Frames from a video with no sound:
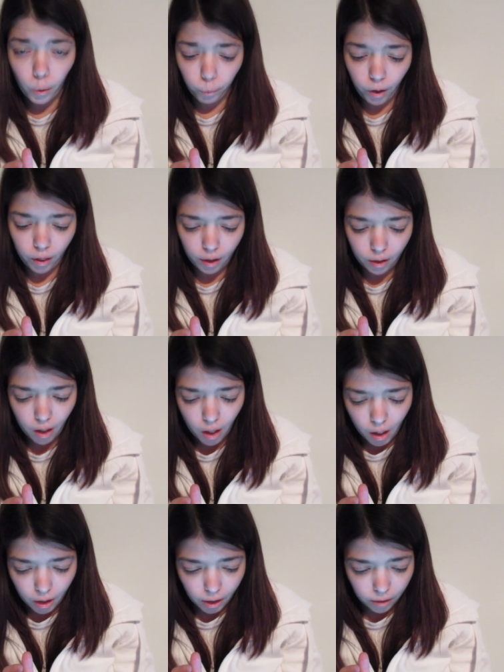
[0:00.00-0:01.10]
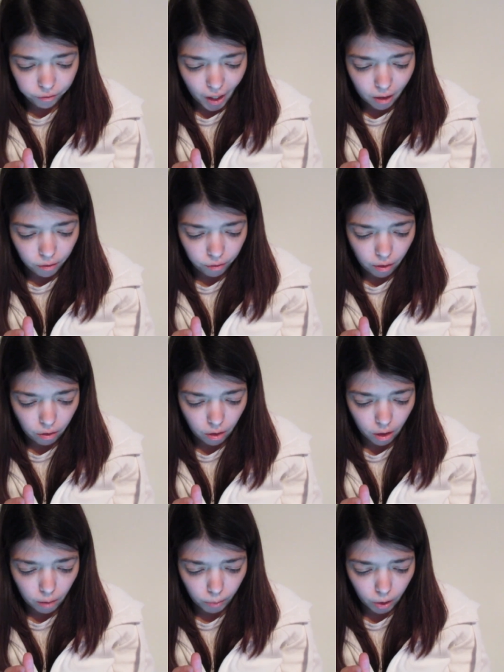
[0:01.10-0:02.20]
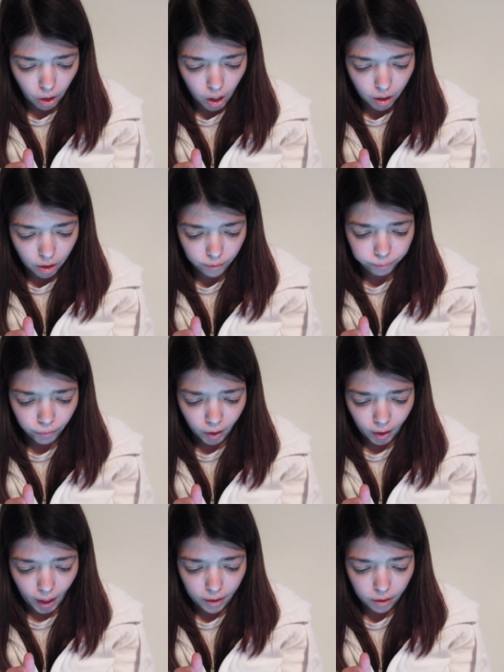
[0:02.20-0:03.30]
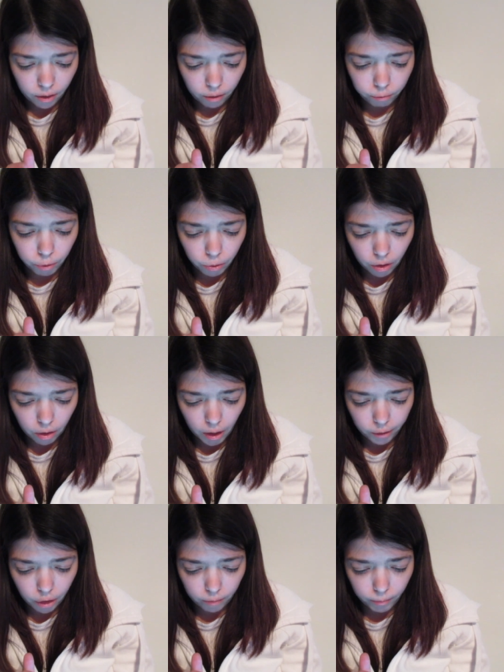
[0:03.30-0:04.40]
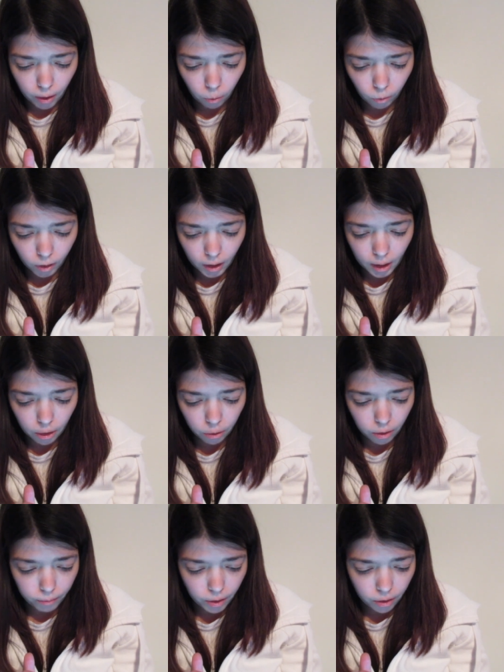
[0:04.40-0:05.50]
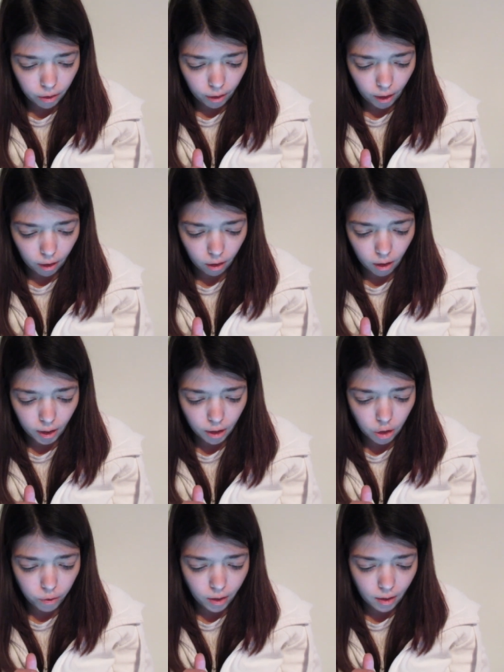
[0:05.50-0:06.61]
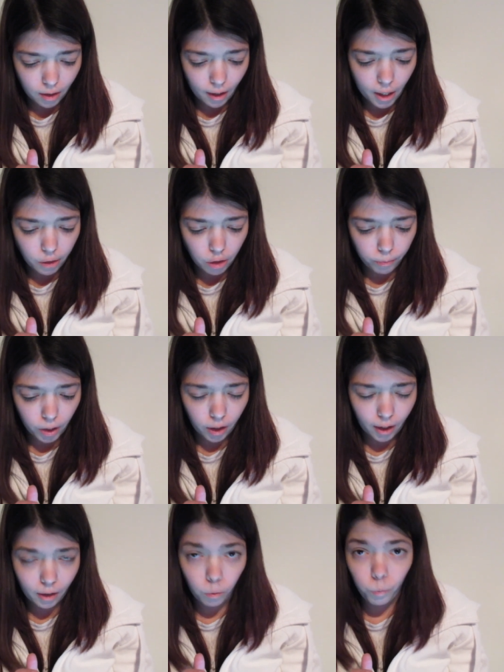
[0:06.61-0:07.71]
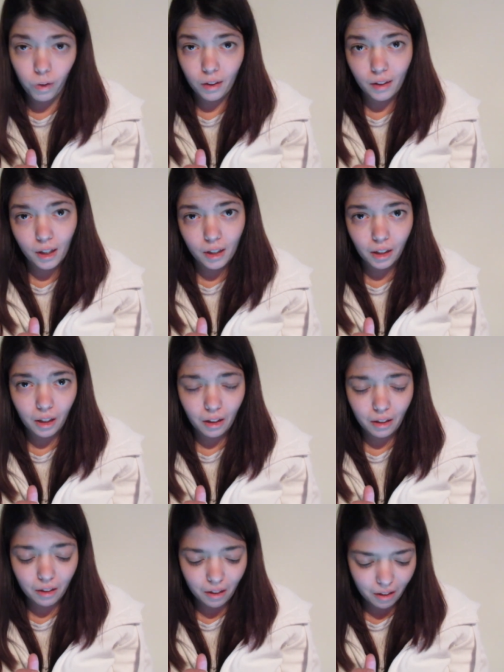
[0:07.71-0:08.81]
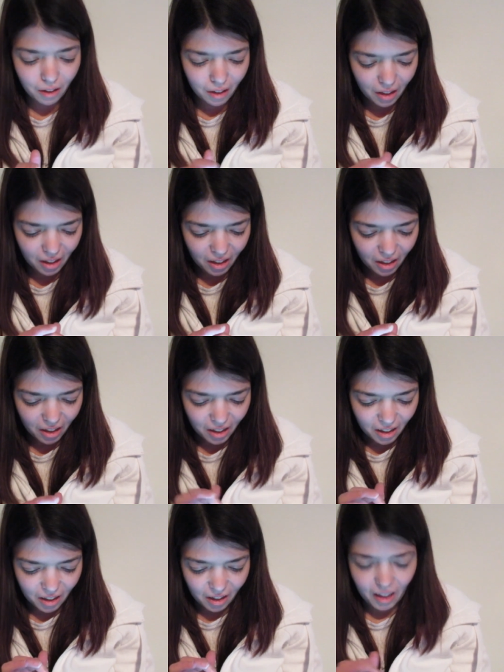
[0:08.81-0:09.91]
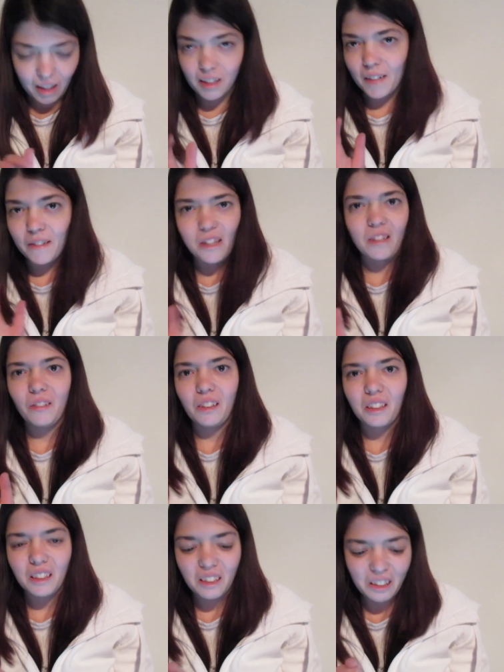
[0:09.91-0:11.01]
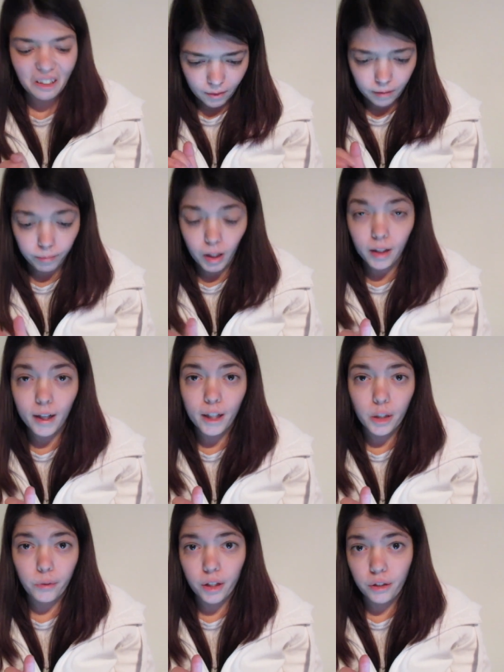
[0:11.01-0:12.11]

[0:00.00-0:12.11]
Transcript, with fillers: With it, Yilan finally feels like he belongs. That is until Moon discovers she might hold the key to the missing Death God and strikes a dangerous bargain with another king. That sounds so good. My next one